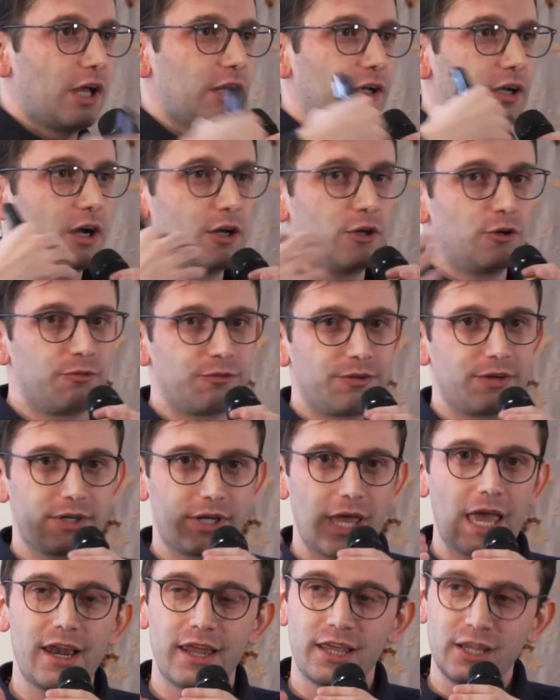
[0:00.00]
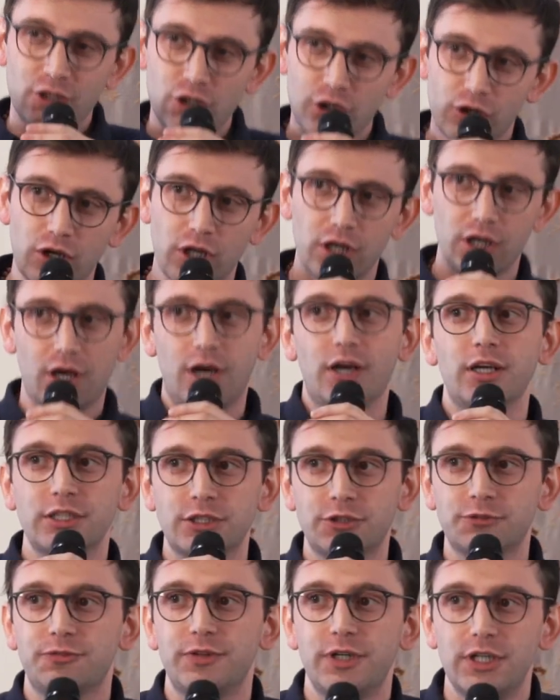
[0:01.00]
and kind of getting to
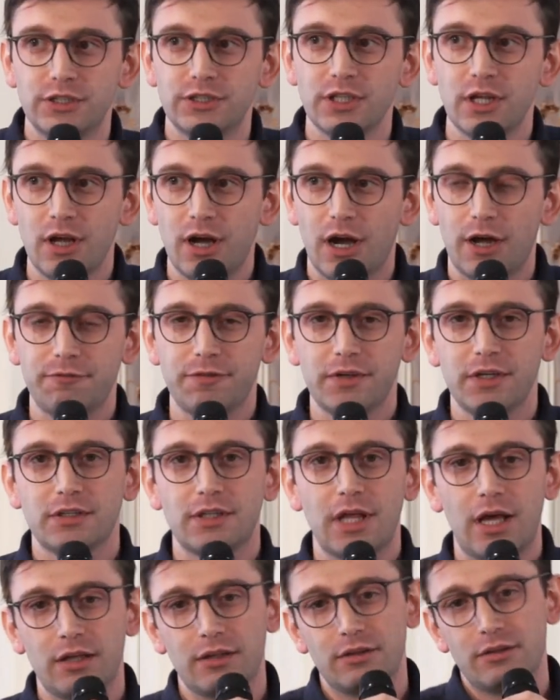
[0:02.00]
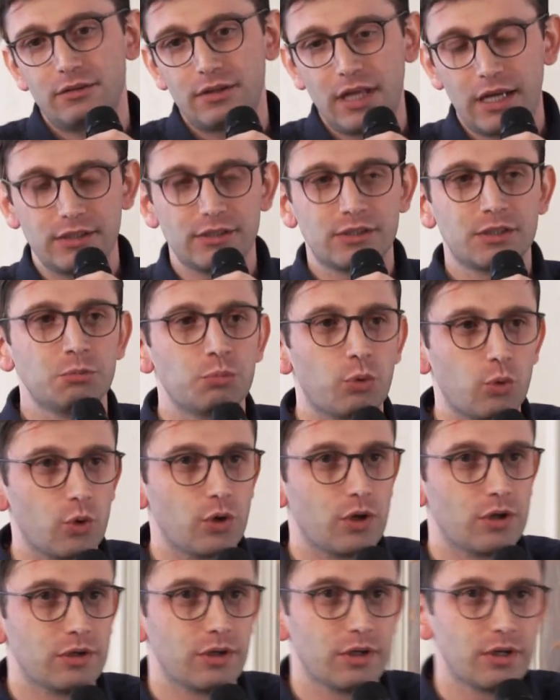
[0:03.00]
clients first, I think that is
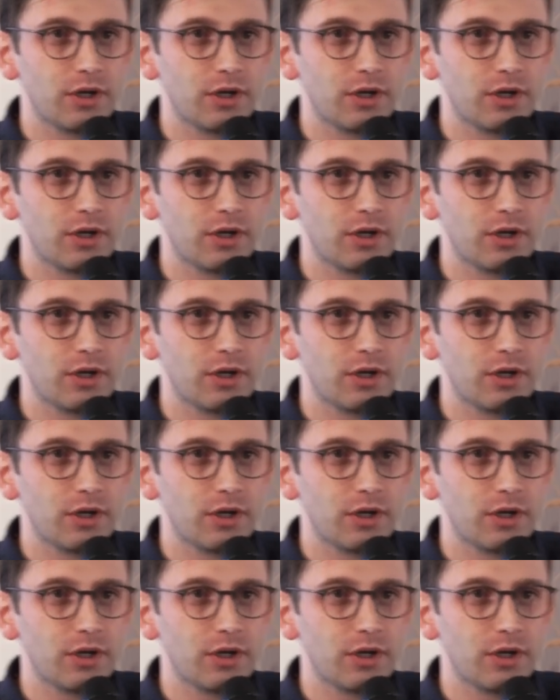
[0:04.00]
important